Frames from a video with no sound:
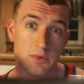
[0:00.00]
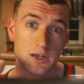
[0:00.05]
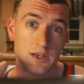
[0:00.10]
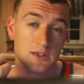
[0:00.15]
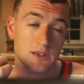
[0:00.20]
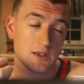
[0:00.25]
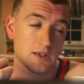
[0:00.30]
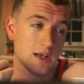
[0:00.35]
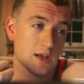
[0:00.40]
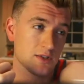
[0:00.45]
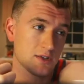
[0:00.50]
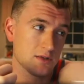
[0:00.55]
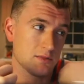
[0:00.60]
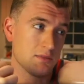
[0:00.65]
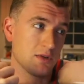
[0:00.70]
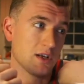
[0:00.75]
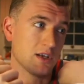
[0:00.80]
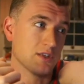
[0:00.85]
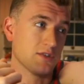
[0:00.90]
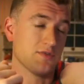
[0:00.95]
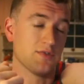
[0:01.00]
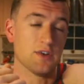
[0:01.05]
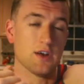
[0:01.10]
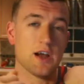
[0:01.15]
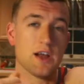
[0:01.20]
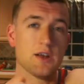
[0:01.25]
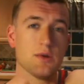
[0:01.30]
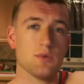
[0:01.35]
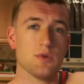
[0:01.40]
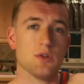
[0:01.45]
Basically, that was the biggest fear.
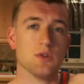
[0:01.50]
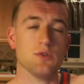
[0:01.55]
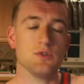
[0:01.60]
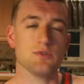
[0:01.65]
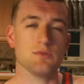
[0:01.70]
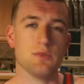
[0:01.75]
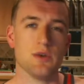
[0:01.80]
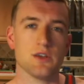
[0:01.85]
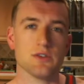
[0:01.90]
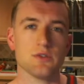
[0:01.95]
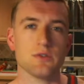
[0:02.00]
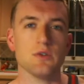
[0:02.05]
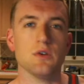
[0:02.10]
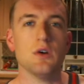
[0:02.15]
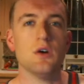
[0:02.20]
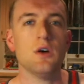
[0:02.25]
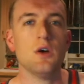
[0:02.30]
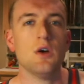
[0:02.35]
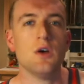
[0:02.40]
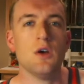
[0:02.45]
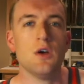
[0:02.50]
I didn't want to lose muscle.